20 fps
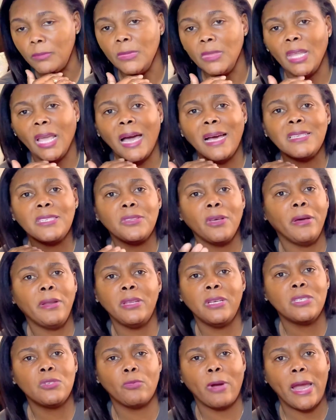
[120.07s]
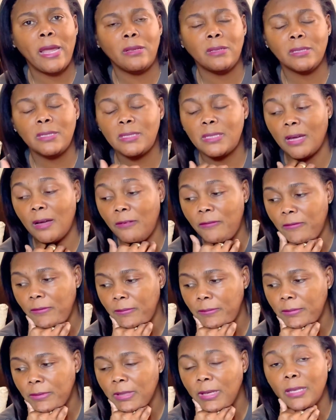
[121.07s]
I started just writing the stuff.
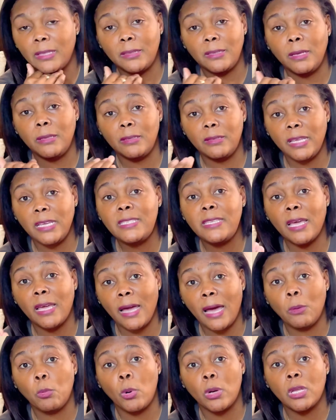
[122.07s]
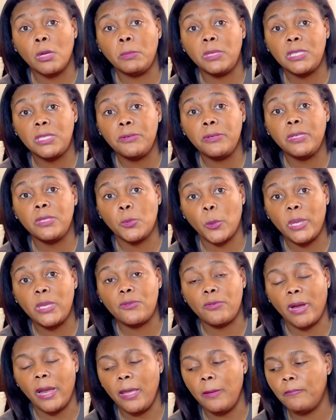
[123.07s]
They say God worked in mysterious ways,
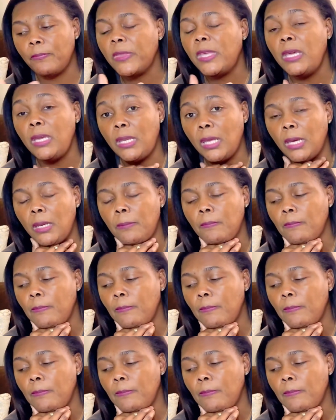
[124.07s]
right? He did.